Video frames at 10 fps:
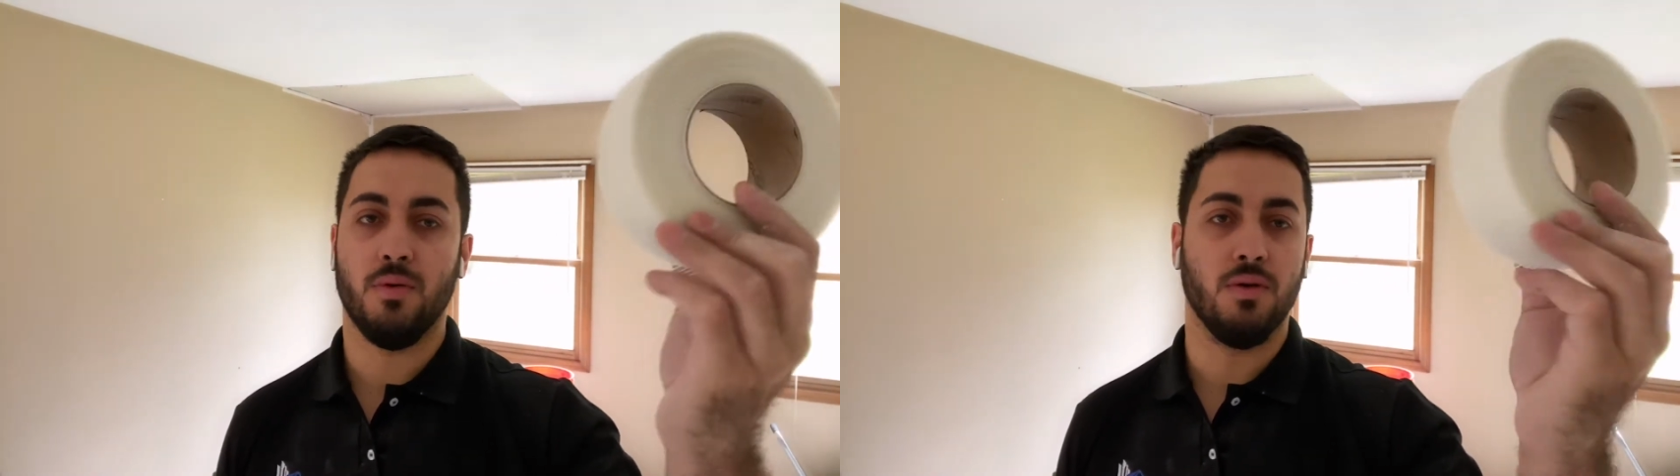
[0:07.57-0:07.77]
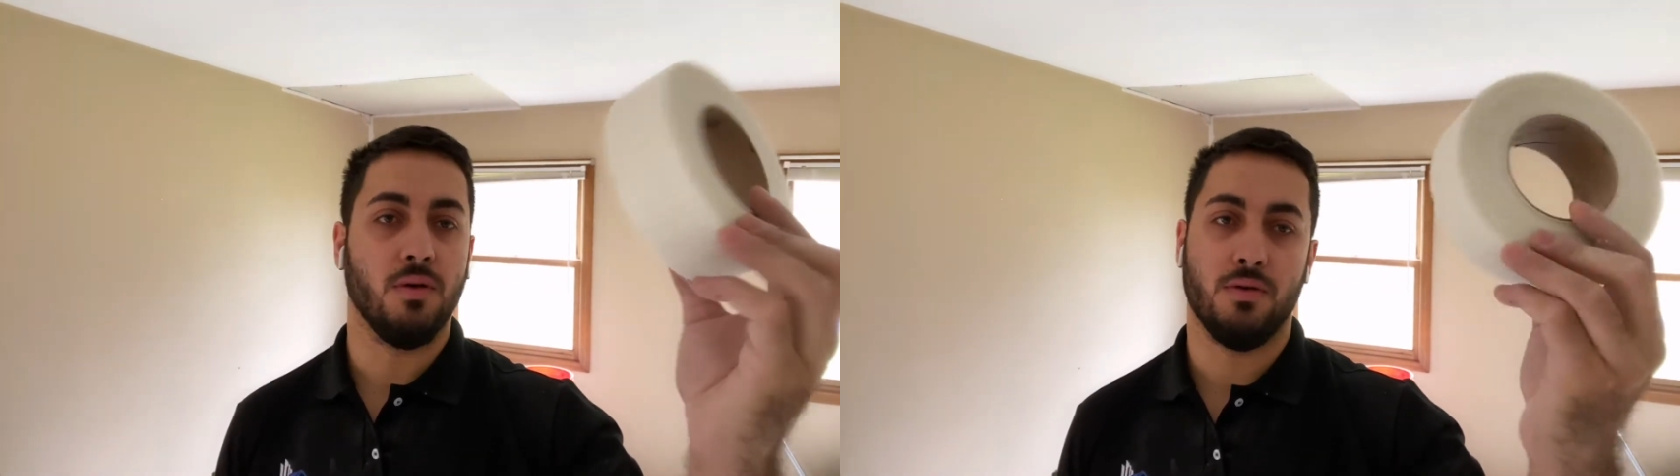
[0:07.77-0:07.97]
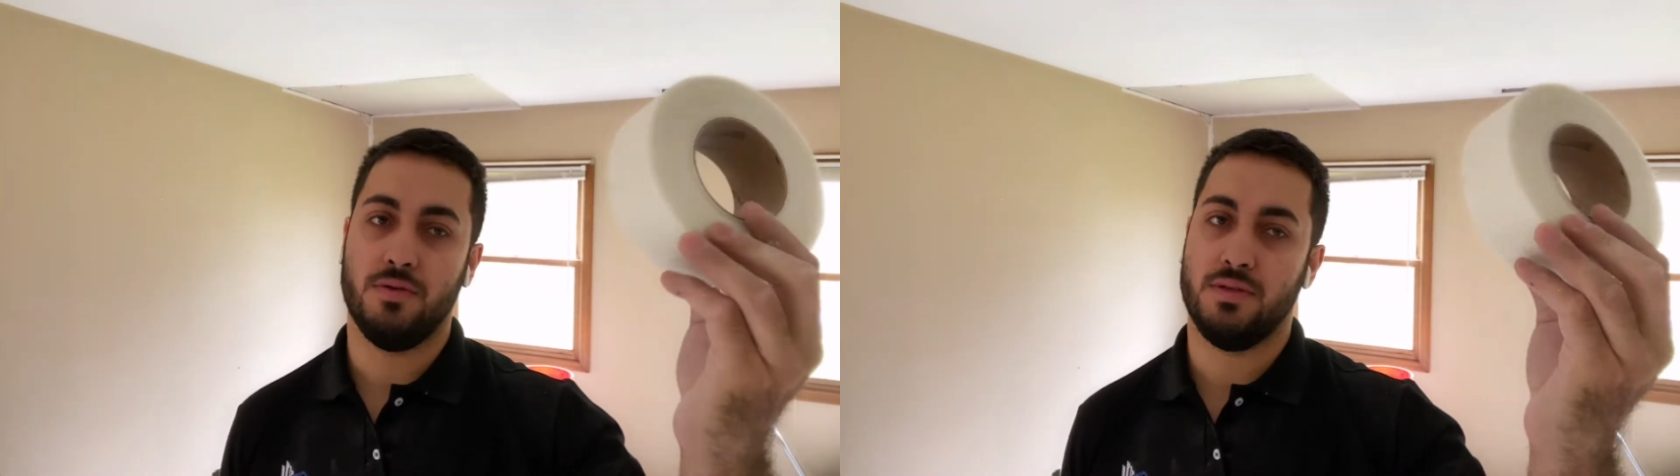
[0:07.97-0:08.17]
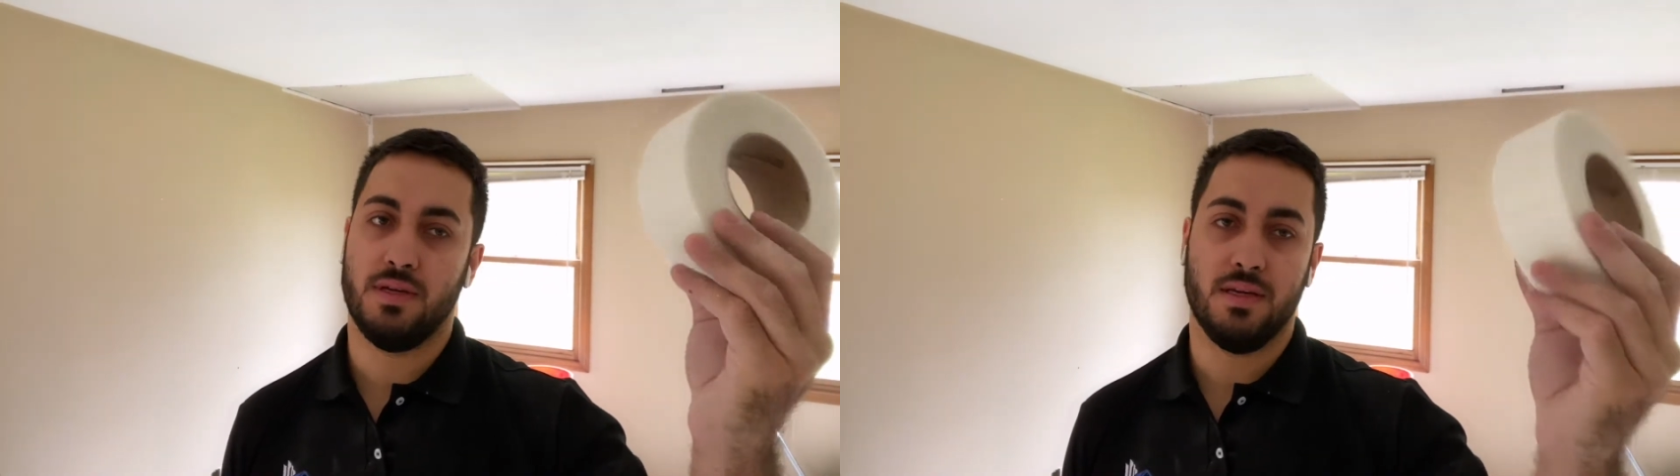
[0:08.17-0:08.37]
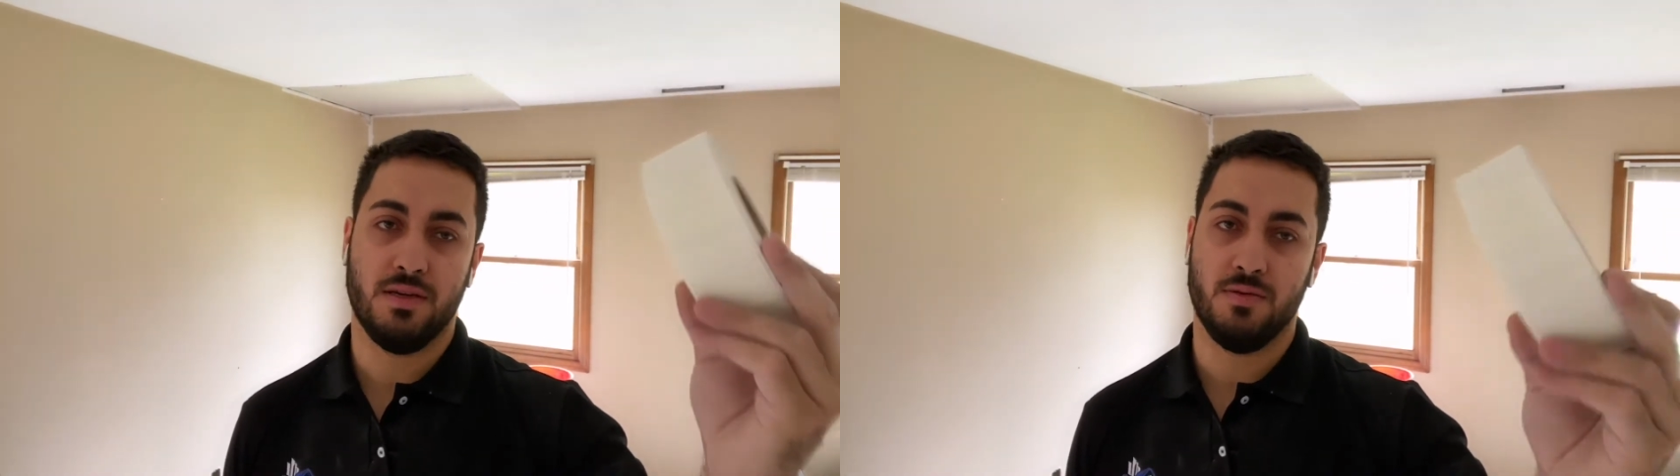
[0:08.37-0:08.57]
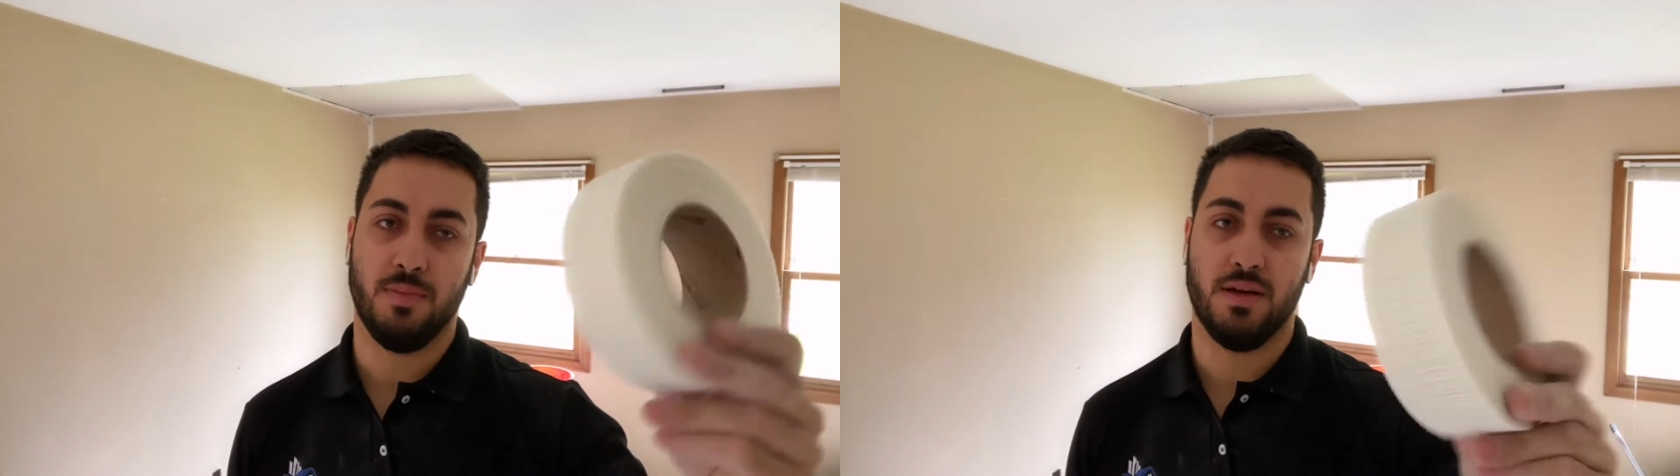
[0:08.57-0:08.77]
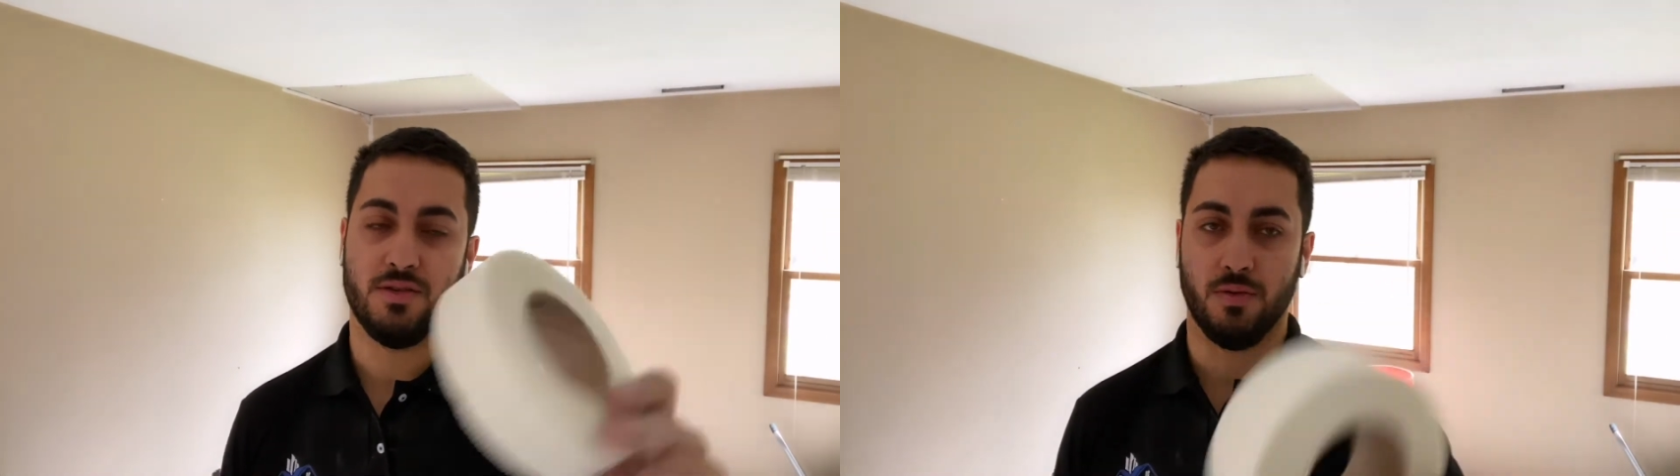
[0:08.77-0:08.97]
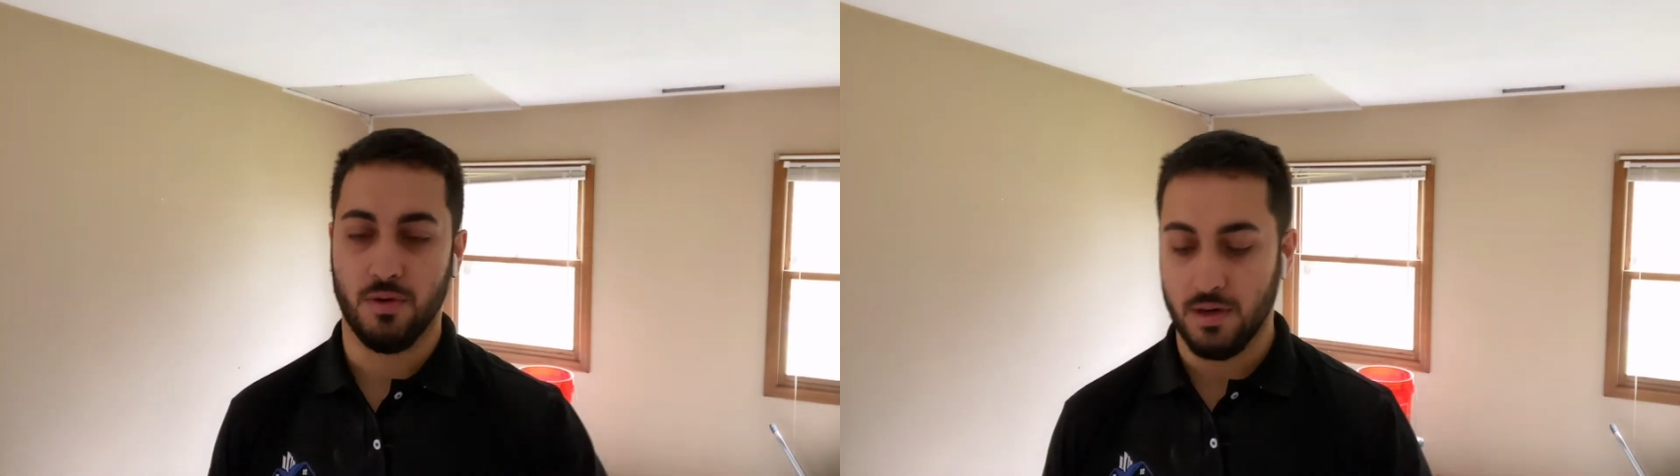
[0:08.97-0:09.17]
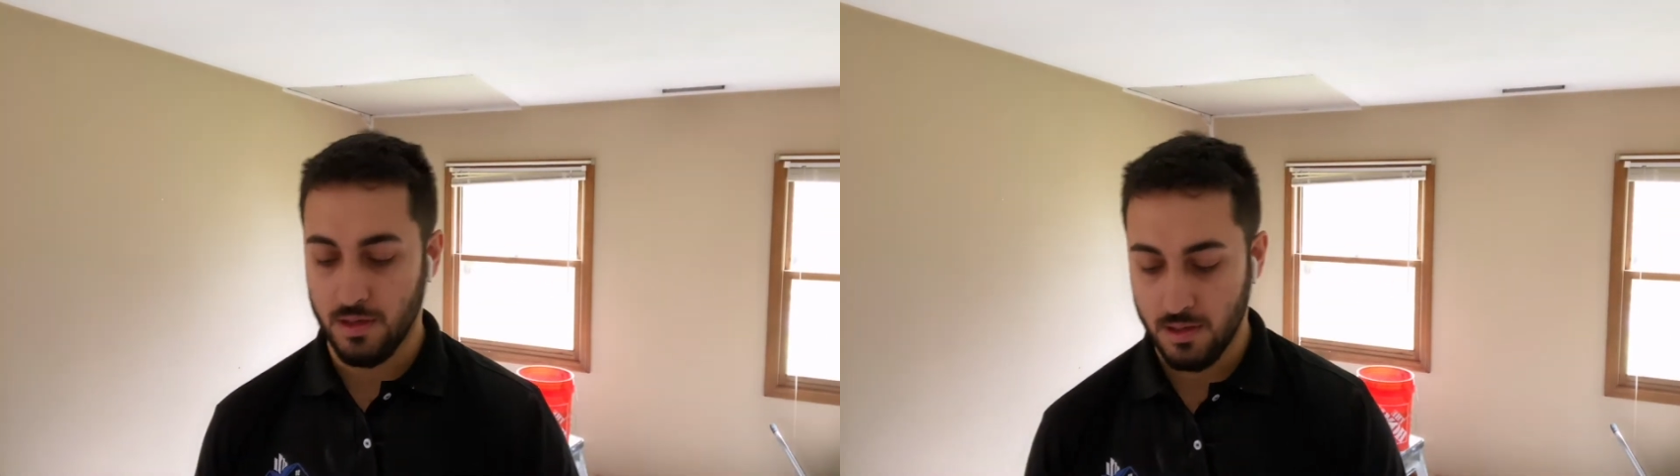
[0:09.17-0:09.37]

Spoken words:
Lowe's, any supply store.